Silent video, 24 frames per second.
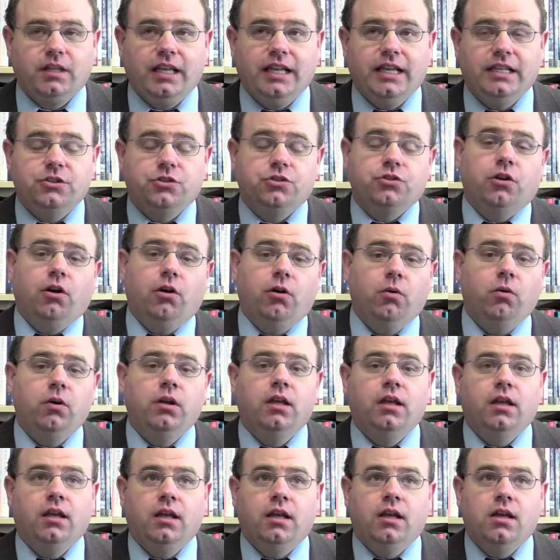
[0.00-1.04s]
And so
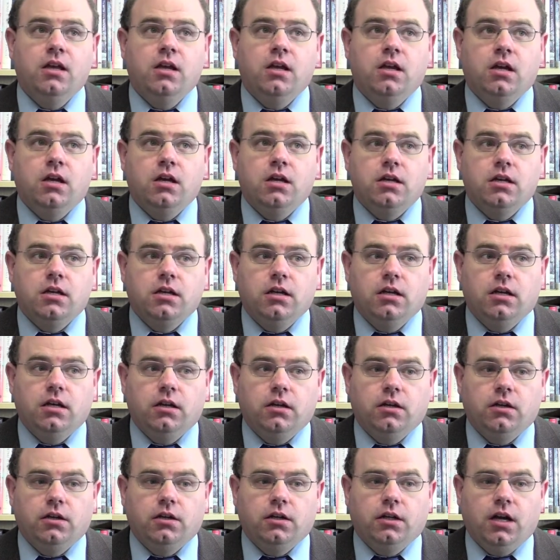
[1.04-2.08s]

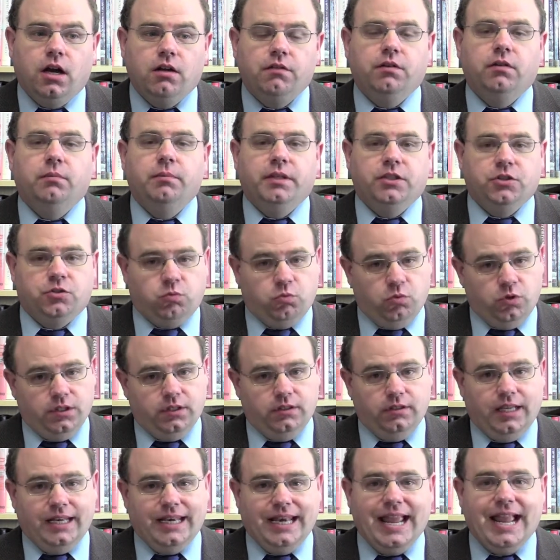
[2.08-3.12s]
governments would
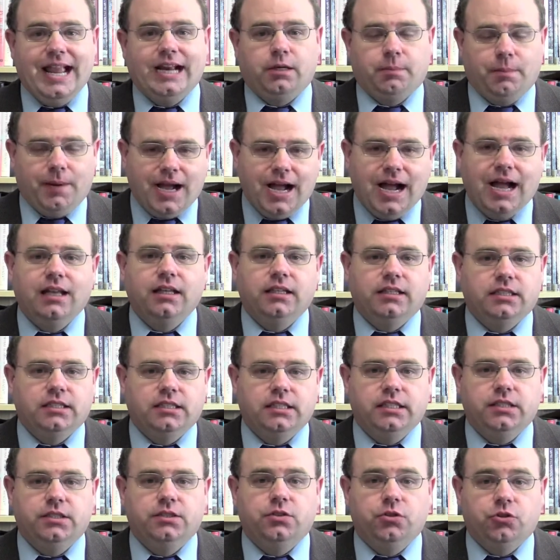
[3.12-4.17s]
enact
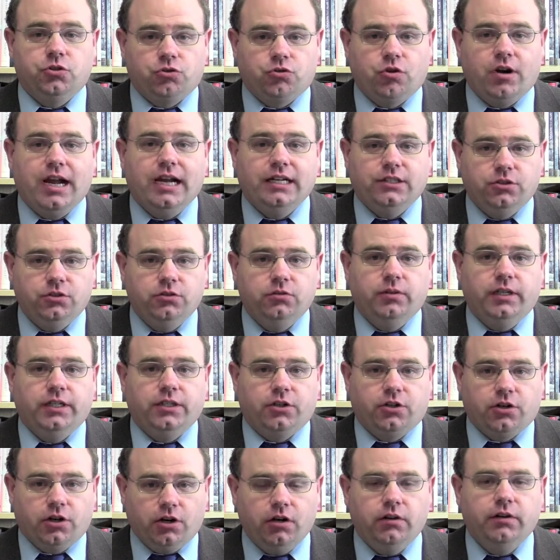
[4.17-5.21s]
policies to try to
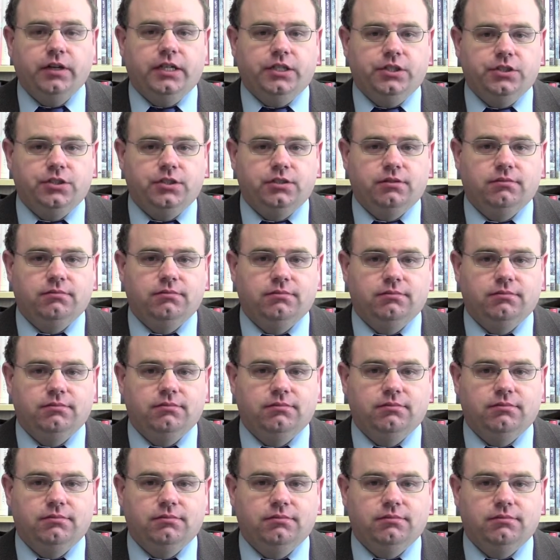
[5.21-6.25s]
encourage
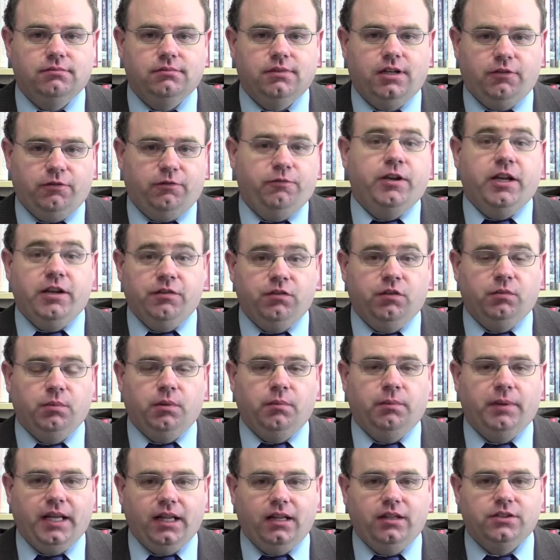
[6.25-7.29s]
a favorable
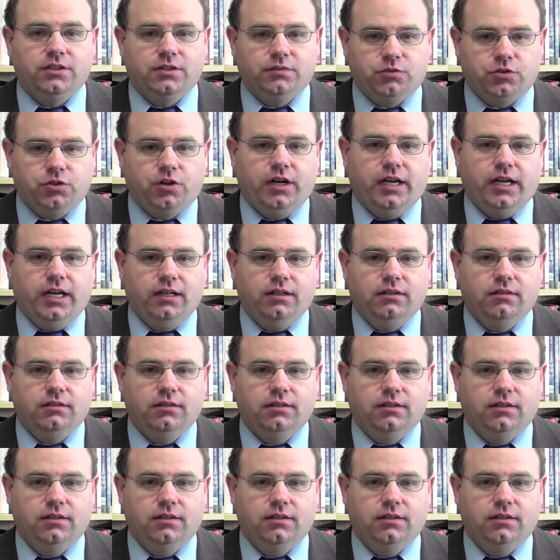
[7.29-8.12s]
balance of trade.